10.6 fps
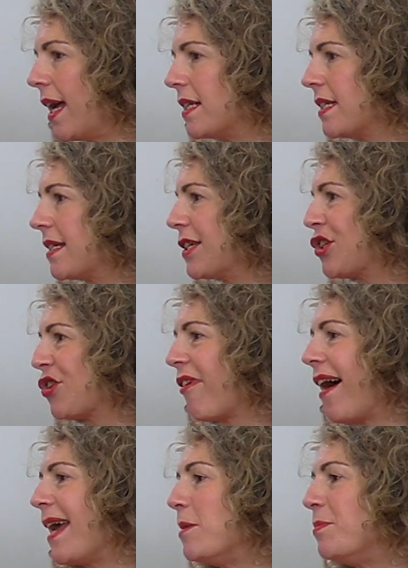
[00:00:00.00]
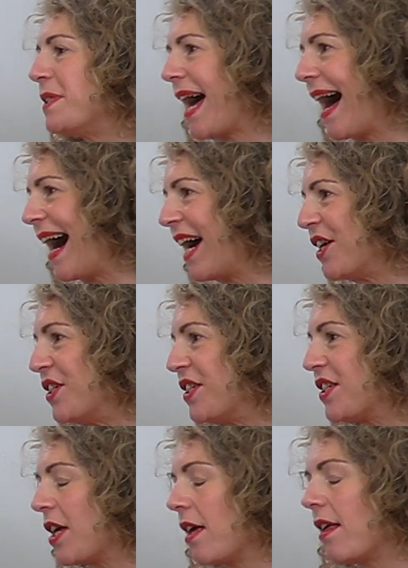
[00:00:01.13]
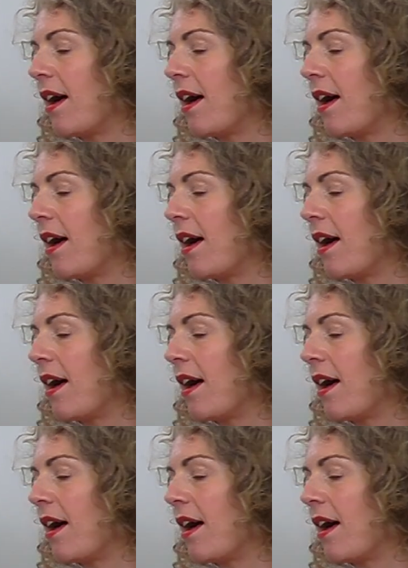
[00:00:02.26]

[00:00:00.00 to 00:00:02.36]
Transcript: it's described as